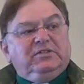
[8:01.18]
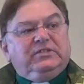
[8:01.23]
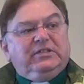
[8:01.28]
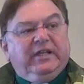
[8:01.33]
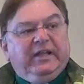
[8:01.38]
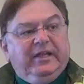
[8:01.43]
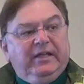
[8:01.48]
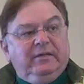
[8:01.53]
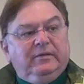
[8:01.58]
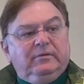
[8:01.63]

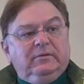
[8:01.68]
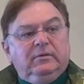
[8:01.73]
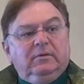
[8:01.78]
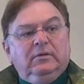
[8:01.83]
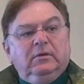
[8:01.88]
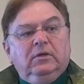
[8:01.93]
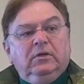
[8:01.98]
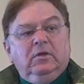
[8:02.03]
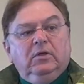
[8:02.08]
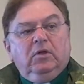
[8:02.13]
city,
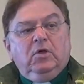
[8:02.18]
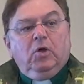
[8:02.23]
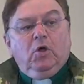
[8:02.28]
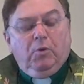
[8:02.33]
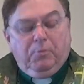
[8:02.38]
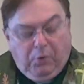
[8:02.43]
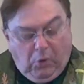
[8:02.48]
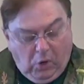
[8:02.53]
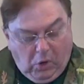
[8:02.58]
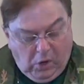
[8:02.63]

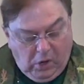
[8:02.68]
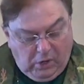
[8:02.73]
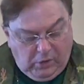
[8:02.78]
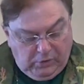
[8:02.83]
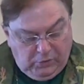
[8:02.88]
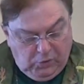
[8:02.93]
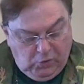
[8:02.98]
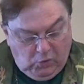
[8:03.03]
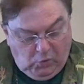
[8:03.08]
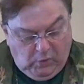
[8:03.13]

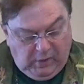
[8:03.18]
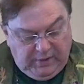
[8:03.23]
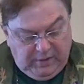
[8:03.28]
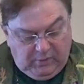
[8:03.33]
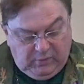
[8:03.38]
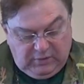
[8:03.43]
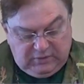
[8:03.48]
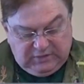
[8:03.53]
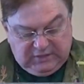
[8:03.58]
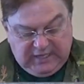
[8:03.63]
Paul knew what
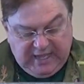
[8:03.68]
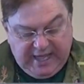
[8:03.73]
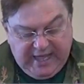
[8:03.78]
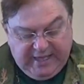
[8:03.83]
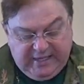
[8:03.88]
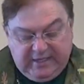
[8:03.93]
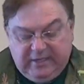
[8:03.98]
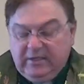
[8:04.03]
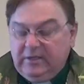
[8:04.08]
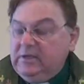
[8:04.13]
it was
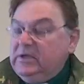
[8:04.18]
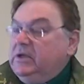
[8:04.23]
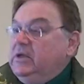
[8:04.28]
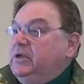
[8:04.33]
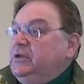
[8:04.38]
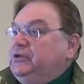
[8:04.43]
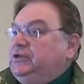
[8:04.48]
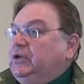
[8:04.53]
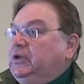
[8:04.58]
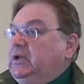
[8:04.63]
like
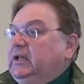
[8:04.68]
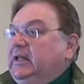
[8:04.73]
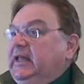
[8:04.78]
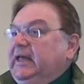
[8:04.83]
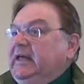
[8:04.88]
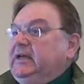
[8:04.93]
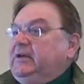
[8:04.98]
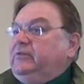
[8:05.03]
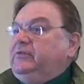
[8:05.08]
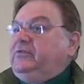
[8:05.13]
to
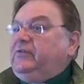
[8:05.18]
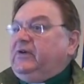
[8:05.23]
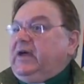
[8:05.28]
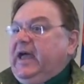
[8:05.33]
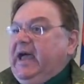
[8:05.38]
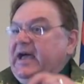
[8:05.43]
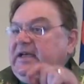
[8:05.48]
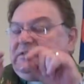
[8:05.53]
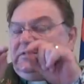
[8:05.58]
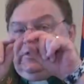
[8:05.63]
live
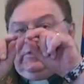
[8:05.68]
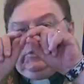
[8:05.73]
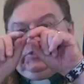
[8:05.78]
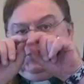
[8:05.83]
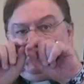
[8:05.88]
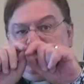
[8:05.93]
as a